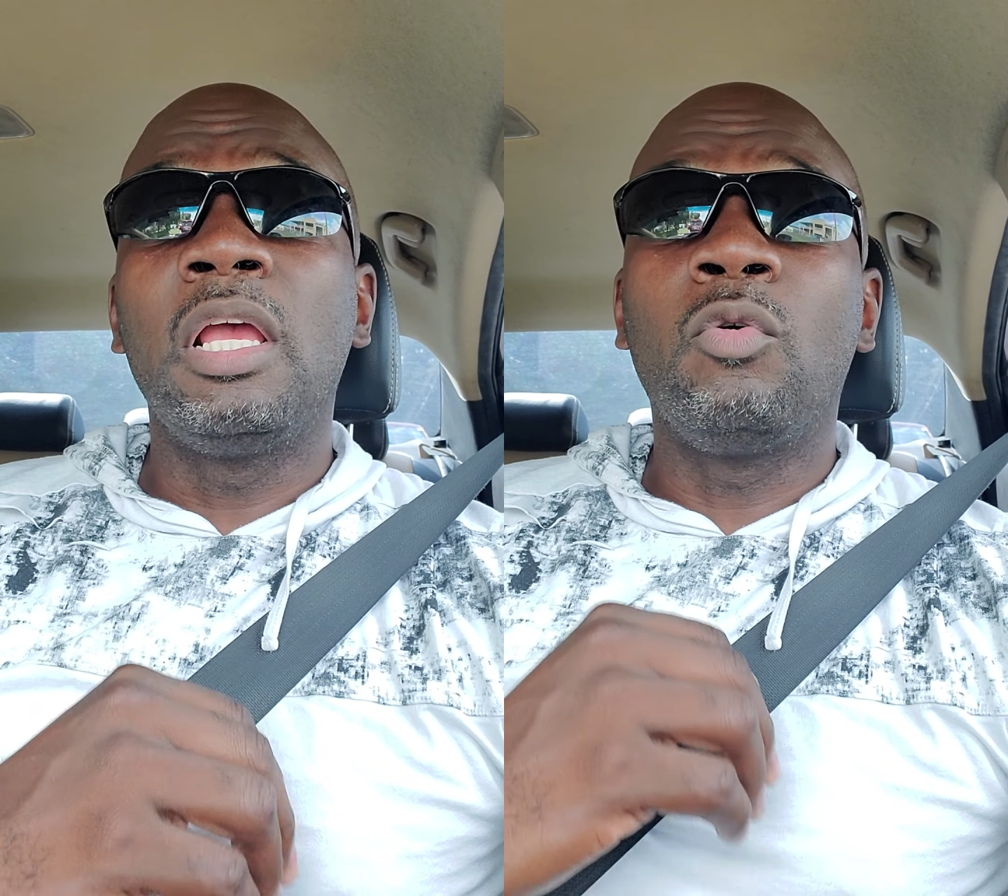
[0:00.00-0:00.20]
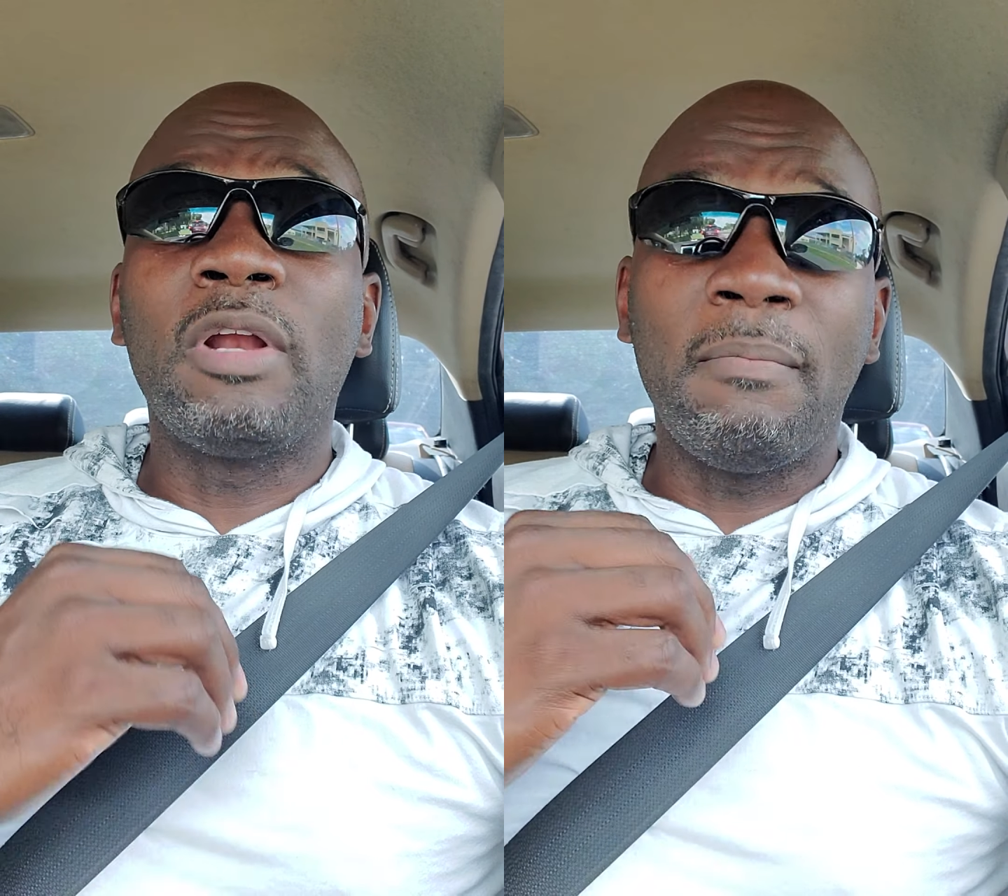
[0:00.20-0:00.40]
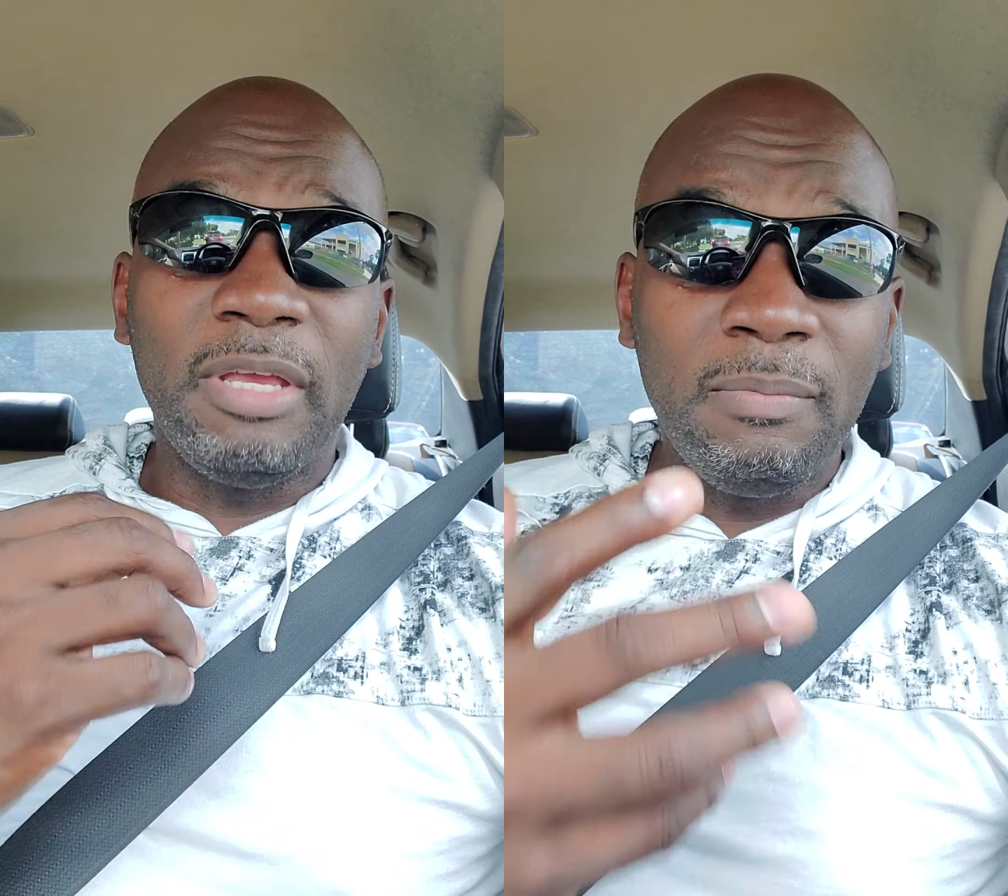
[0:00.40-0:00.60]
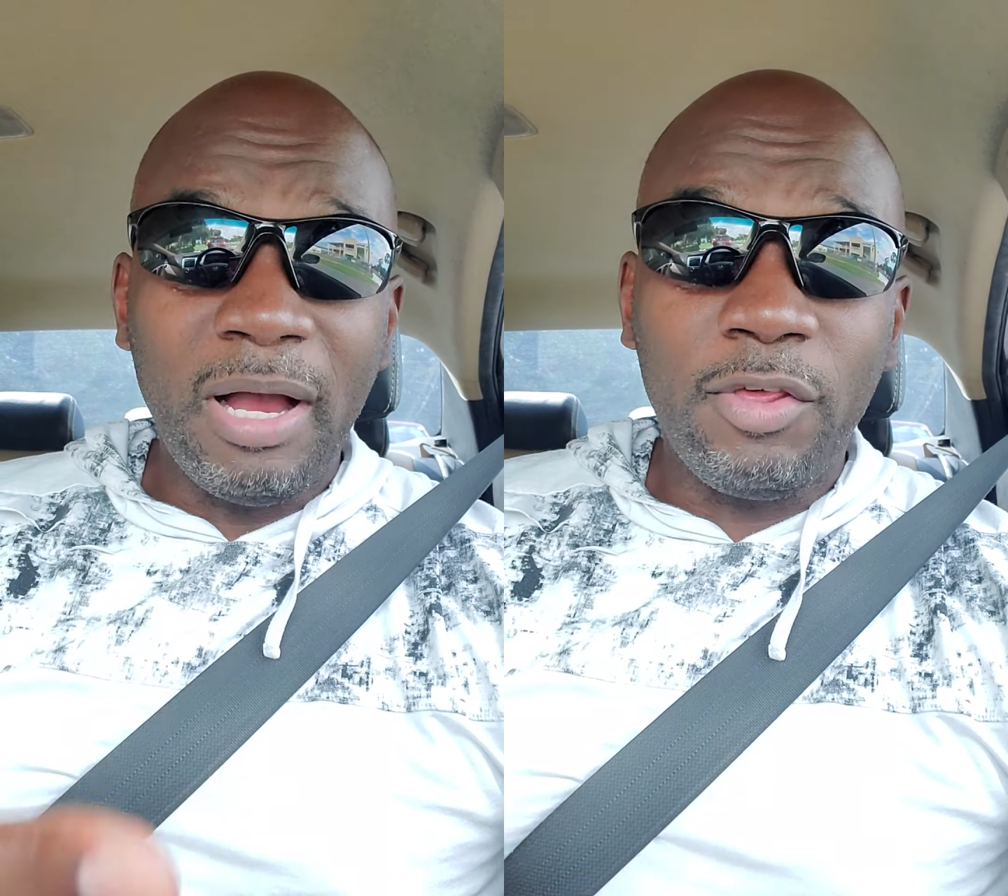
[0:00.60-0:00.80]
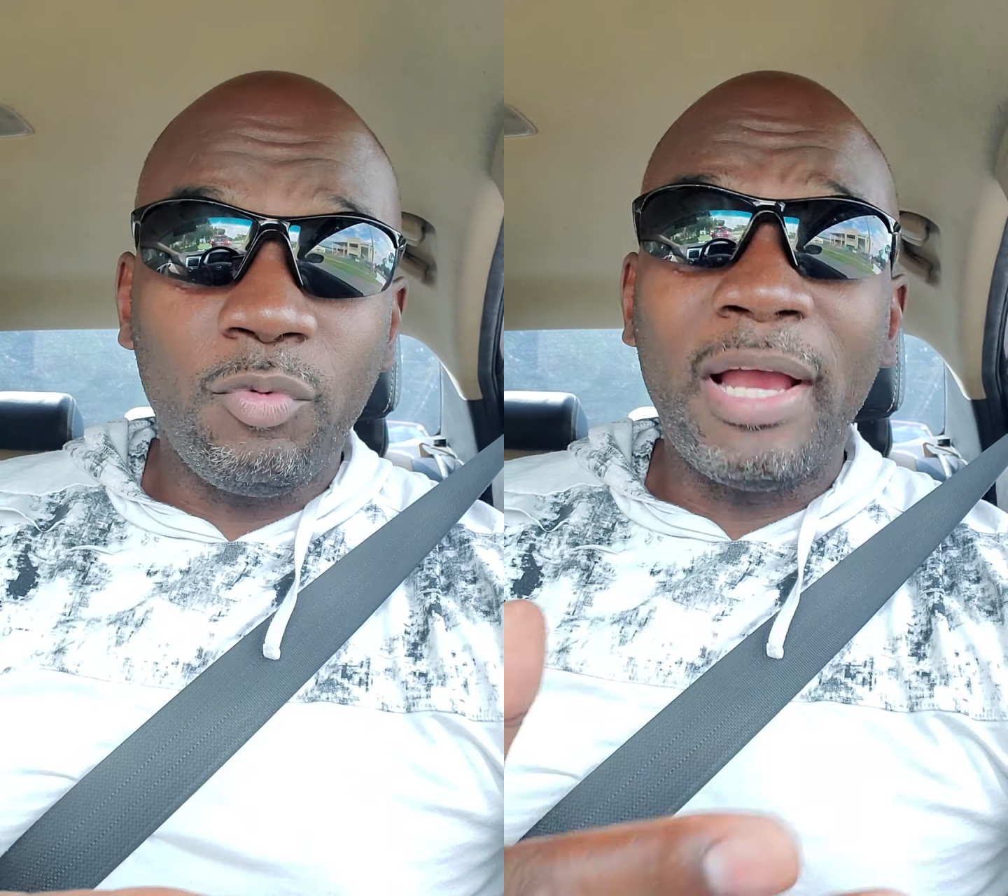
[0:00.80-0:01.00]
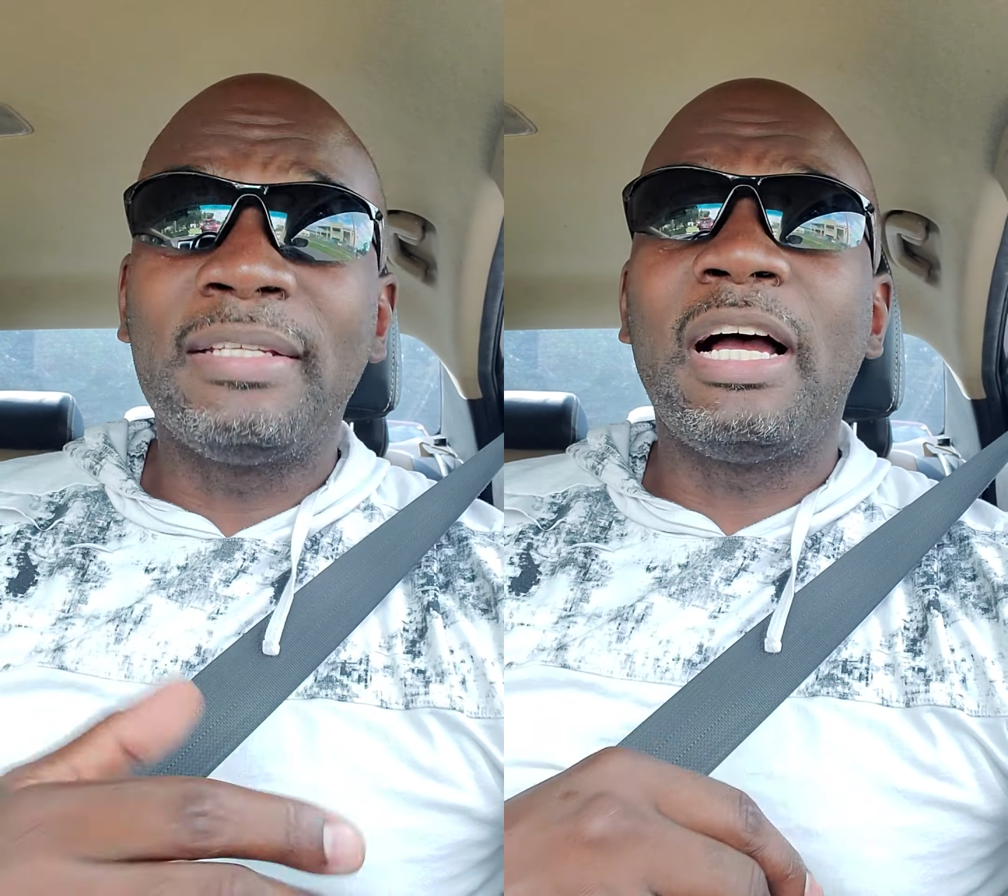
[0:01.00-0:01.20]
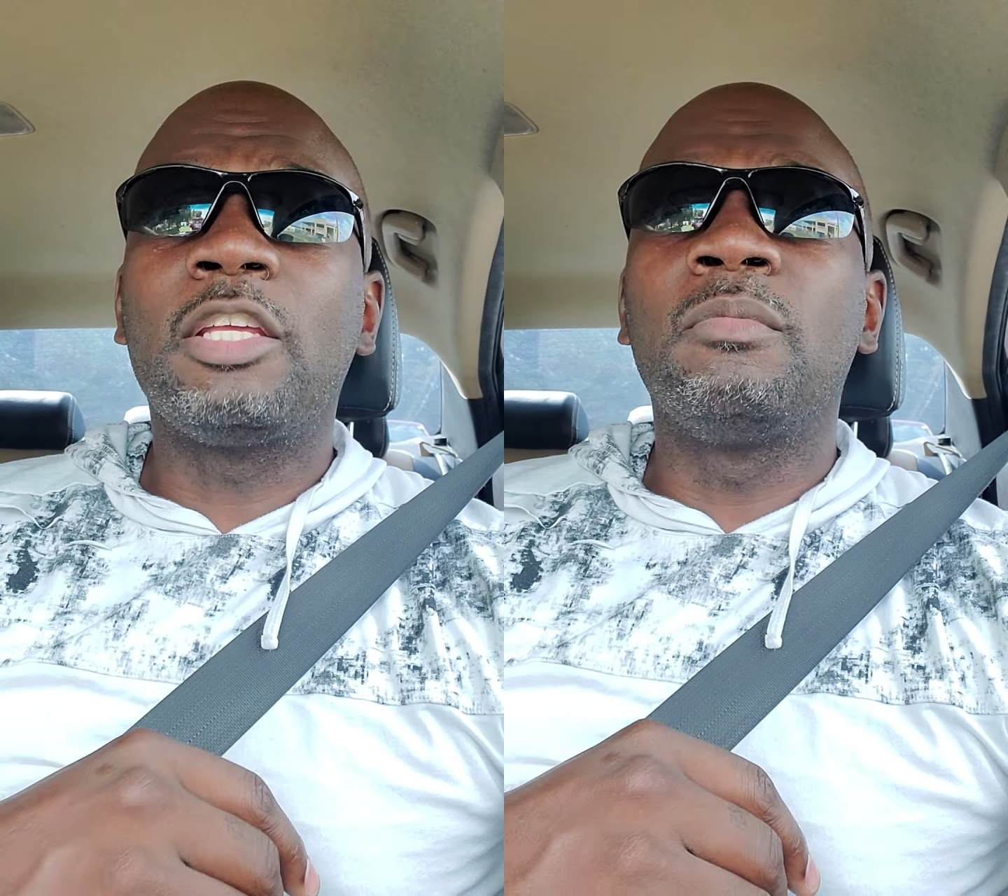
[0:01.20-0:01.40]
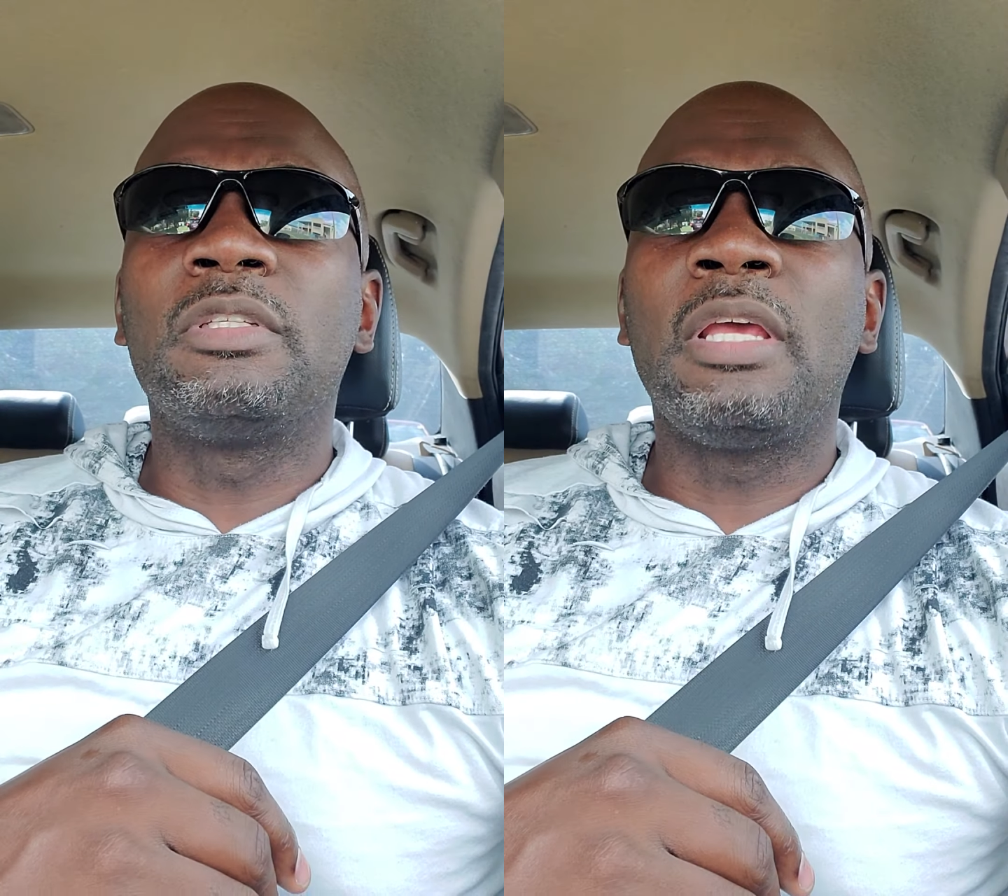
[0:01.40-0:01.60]
And what I mean by the right
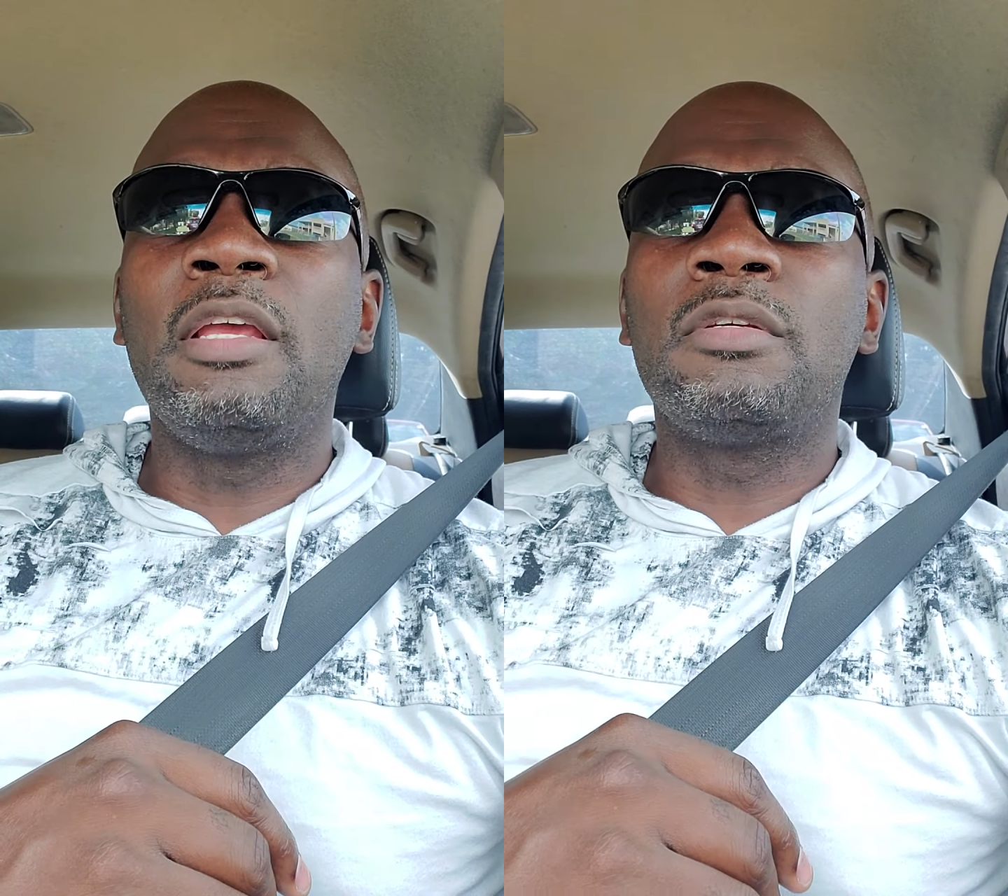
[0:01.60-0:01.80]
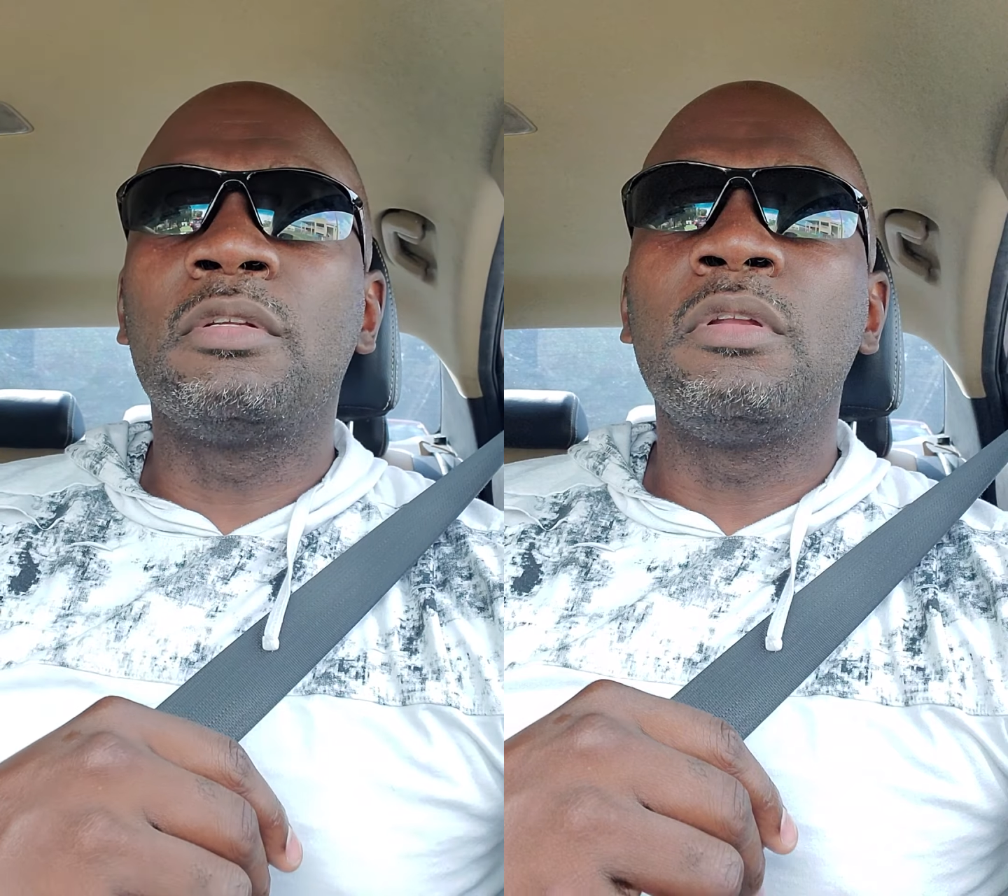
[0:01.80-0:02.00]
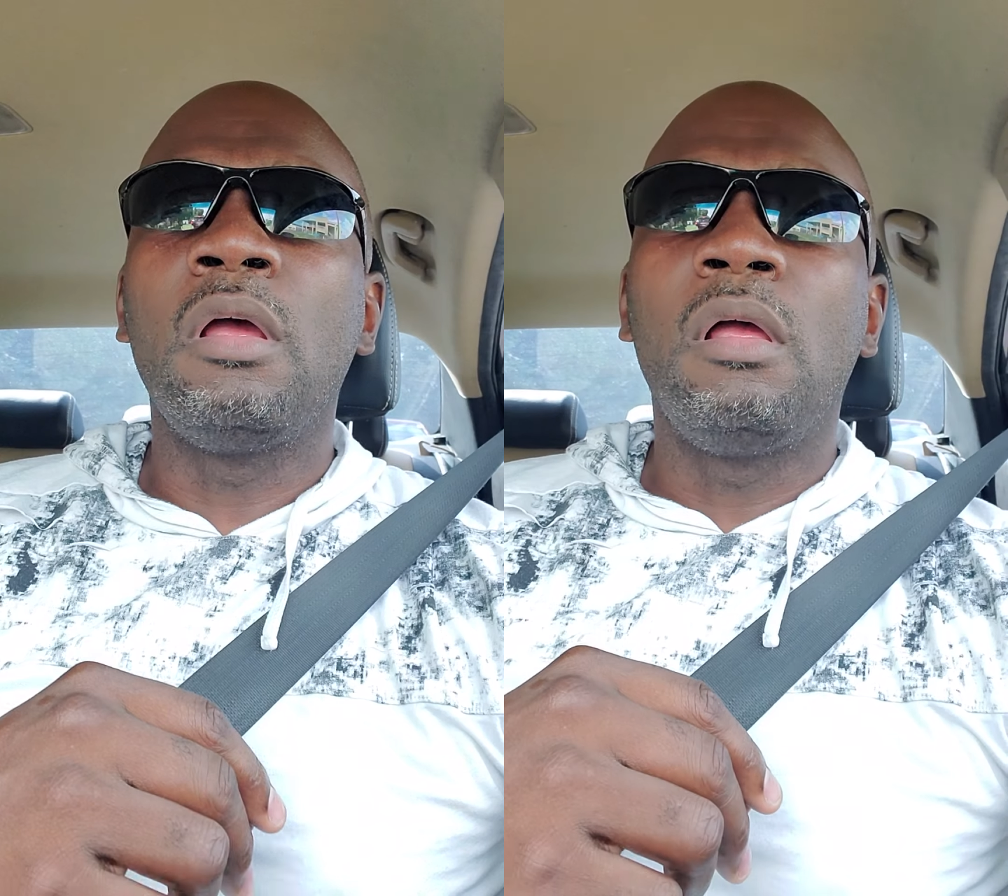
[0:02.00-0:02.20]
documentation